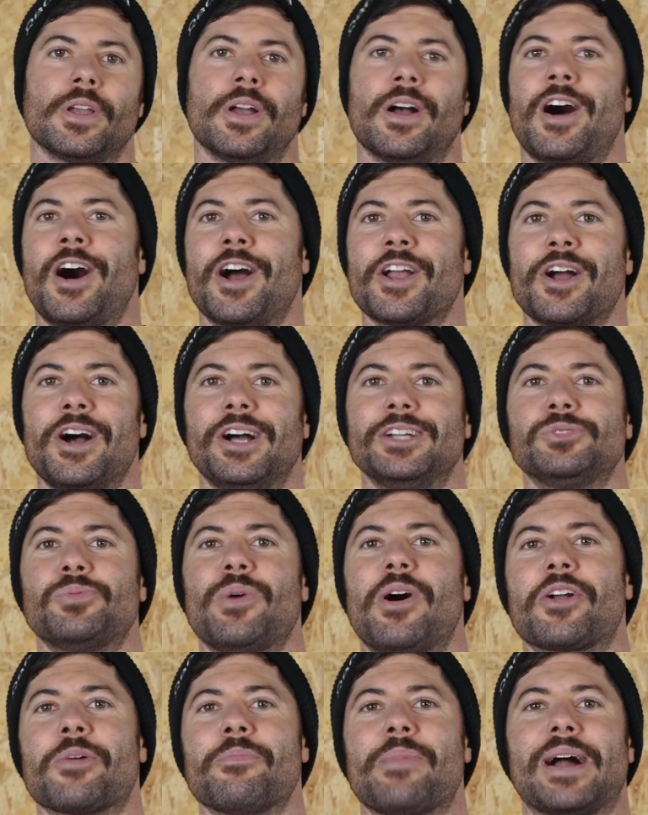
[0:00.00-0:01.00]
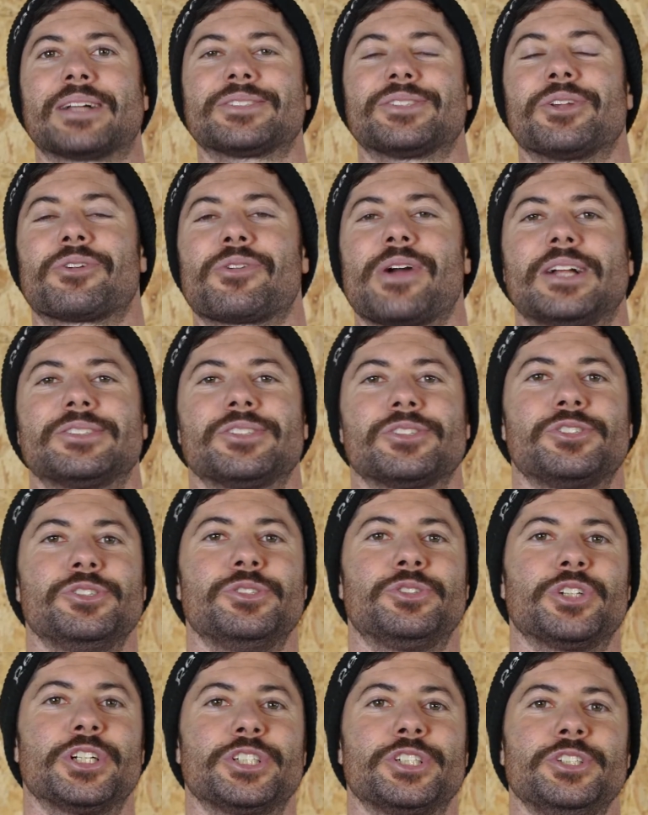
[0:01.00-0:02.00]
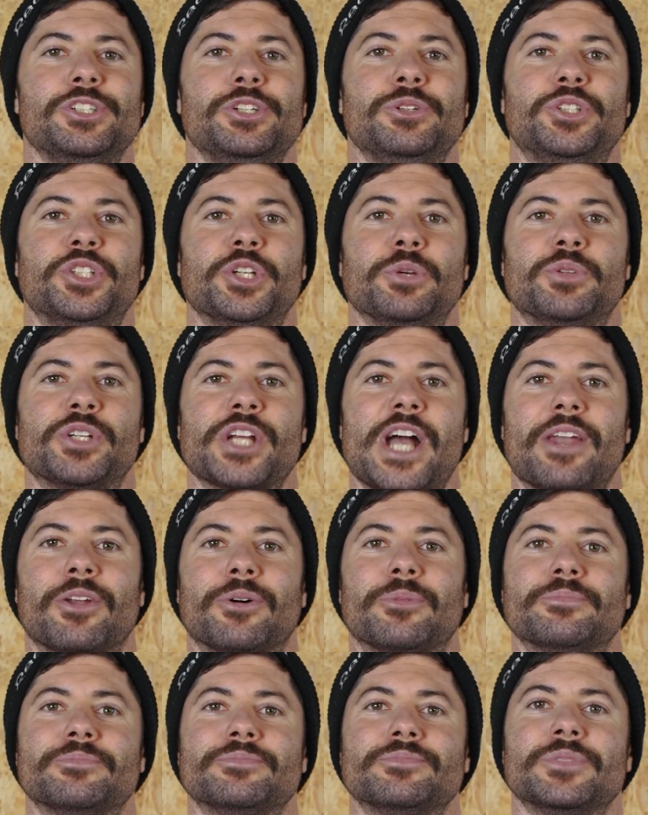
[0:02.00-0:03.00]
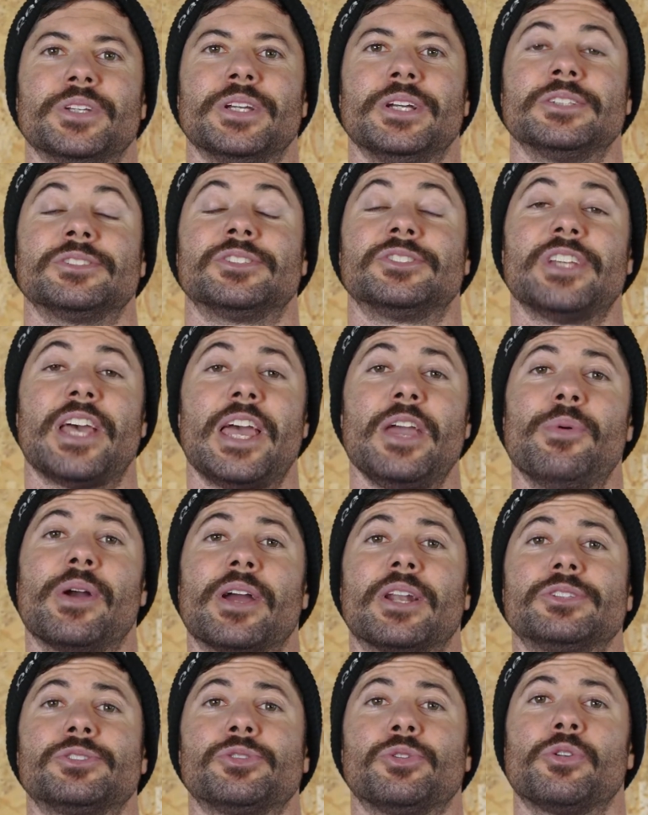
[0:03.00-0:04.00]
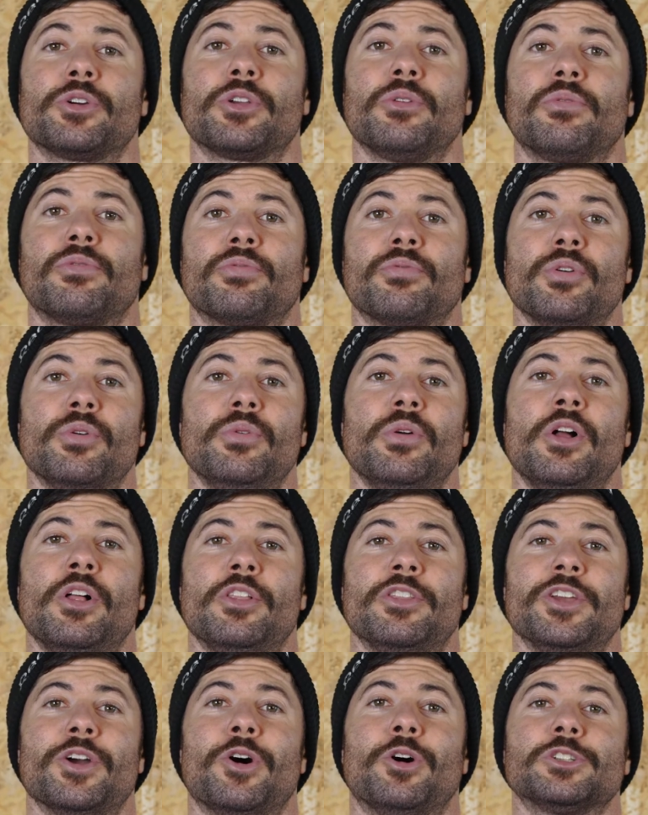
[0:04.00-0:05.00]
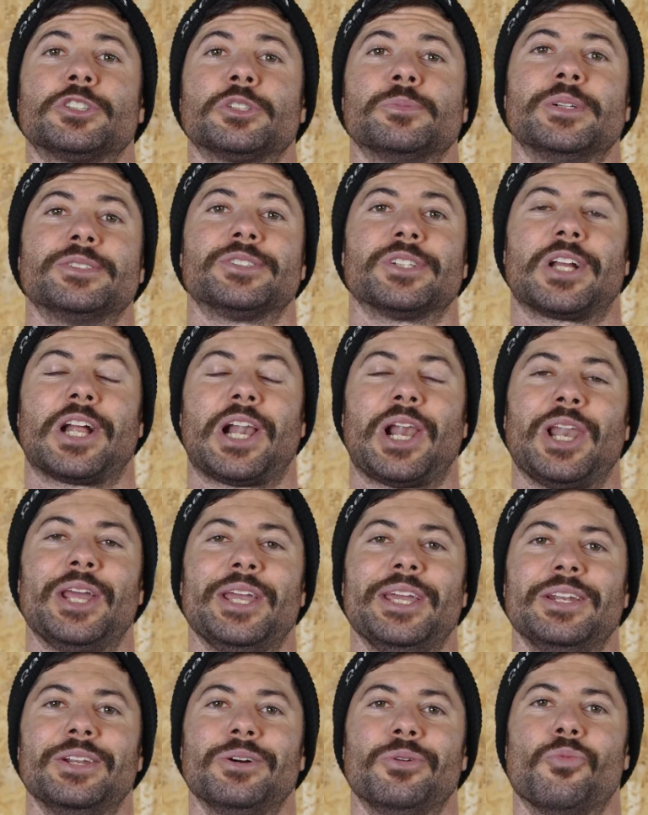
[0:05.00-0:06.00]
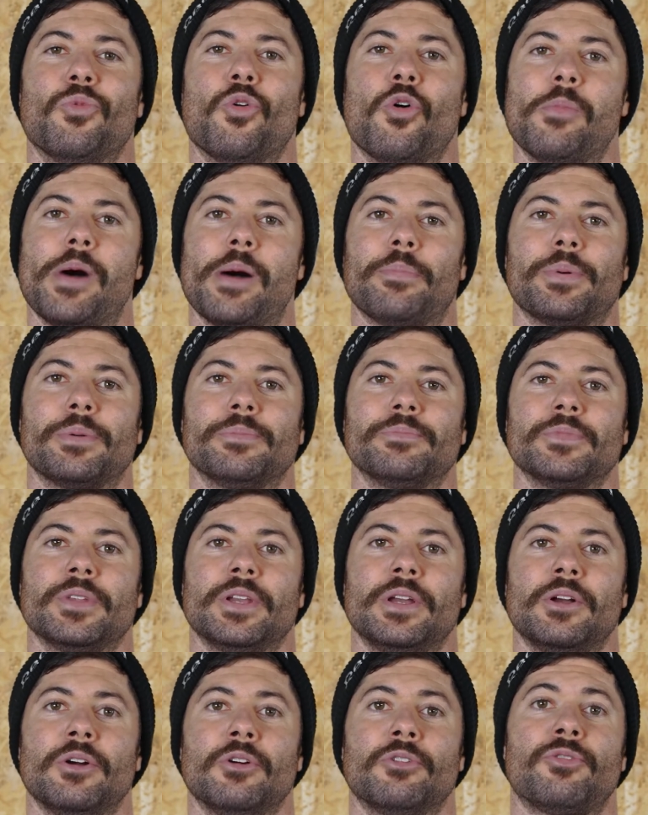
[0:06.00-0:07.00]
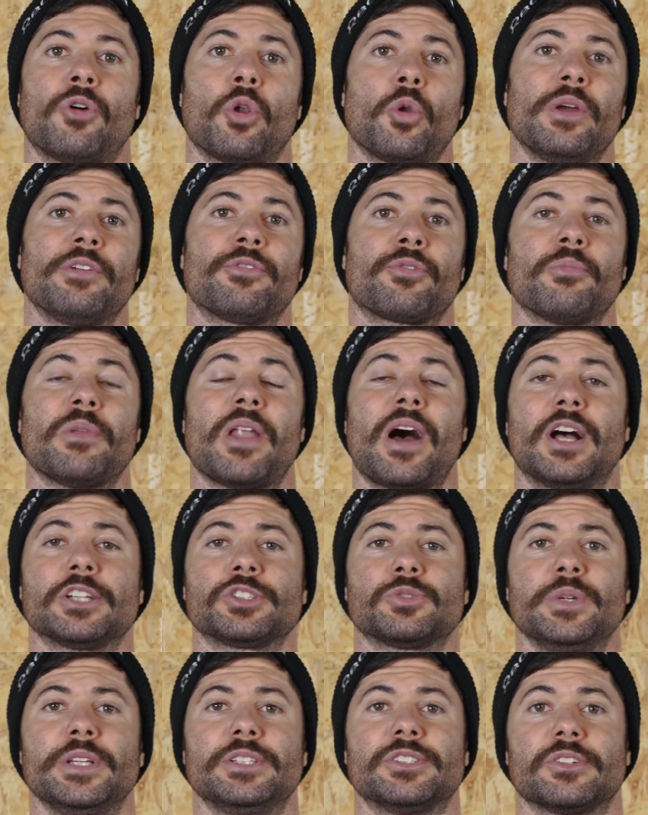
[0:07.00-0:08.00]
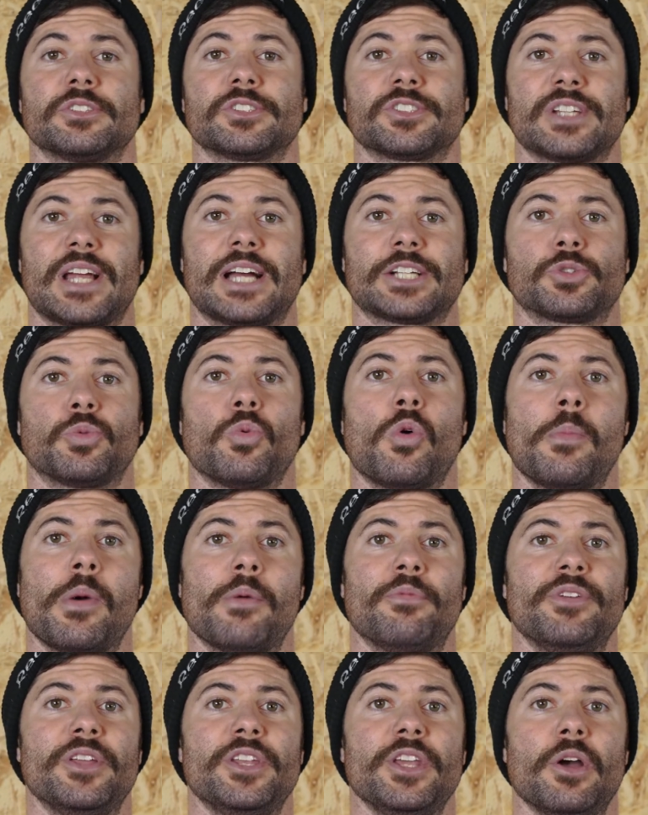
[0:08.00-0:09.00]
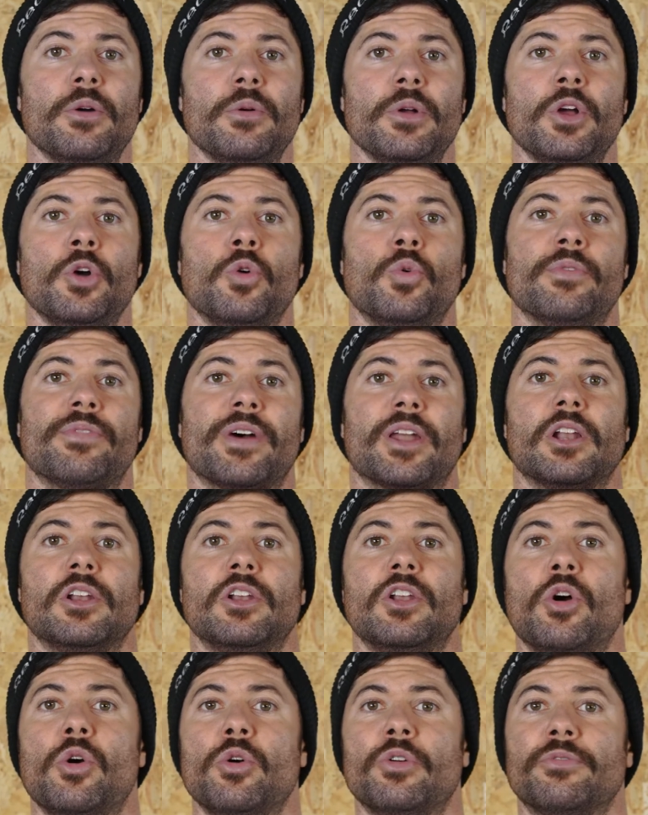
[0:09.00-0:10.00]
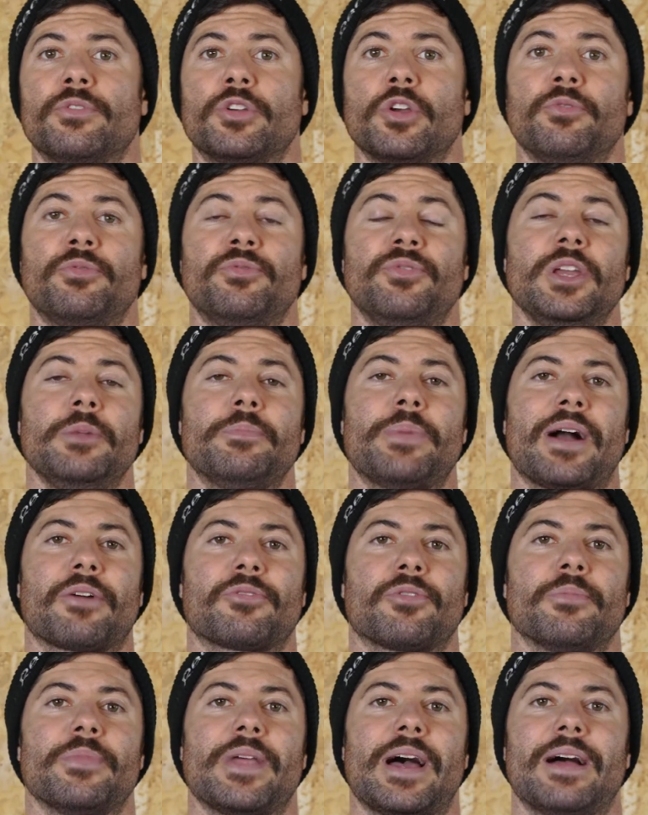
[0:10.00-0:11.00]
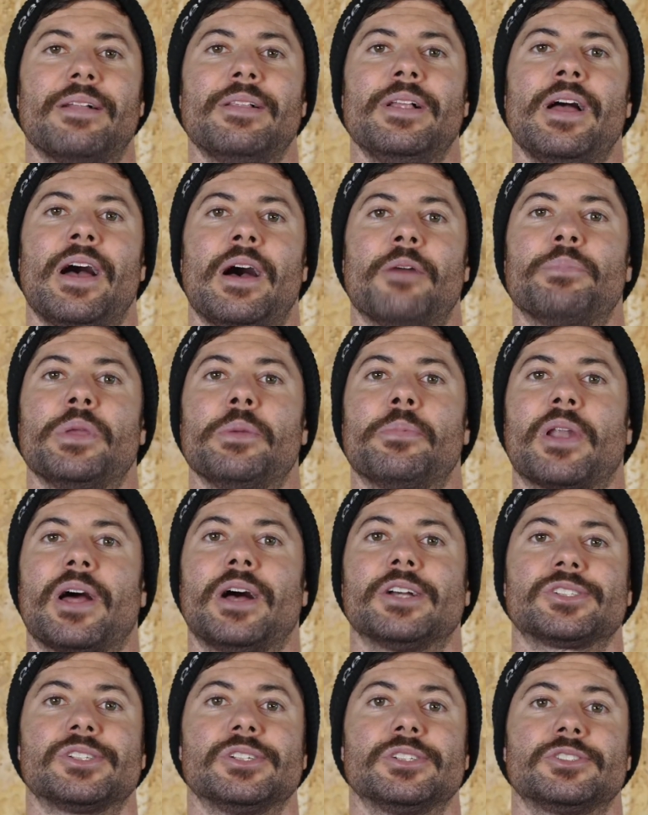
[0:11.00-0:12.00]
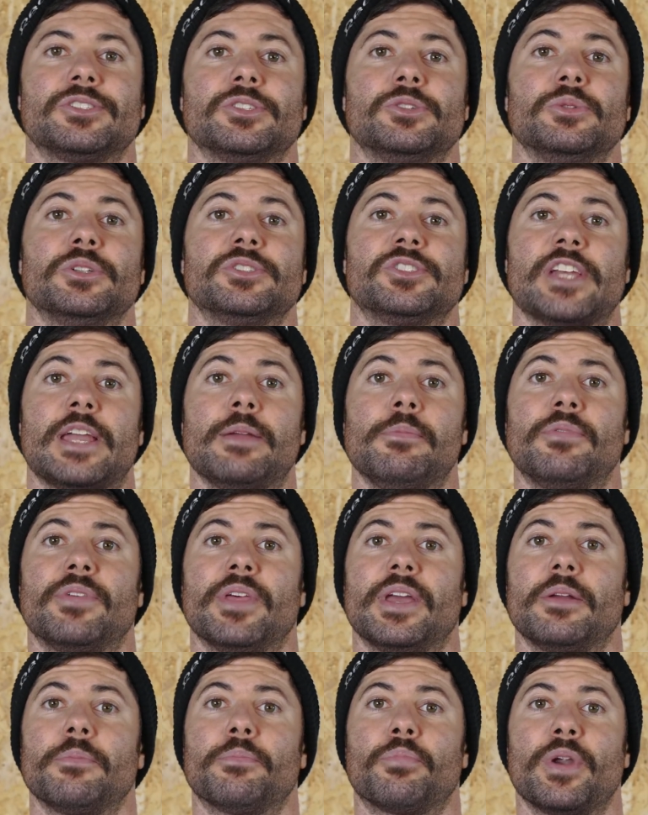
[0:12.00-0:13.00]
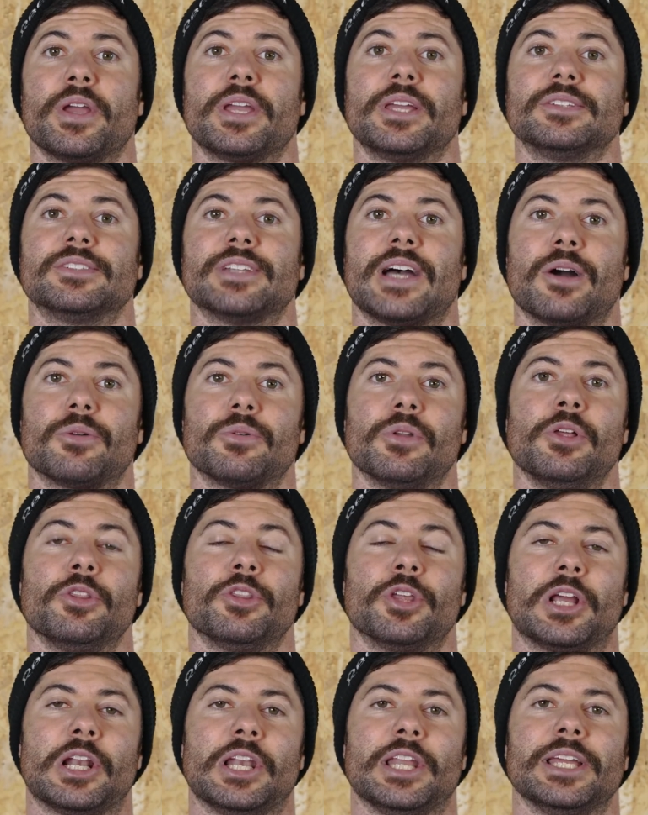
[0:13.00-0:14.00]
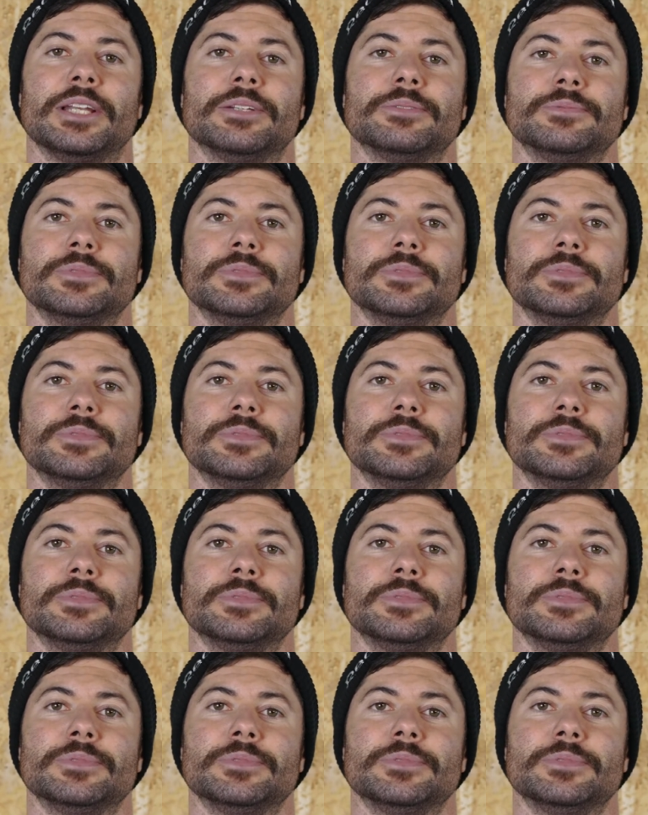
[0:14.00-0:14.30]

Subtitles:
Hi guys, welcome back to the KRATOS Nutrition YouTube channel. Today we're going to talk you through the ultimate clean warm-up. Following from last week's snatch warm-up video, we've had a load of good feedback from that and people asking us to do the same thing, breaking down the clean.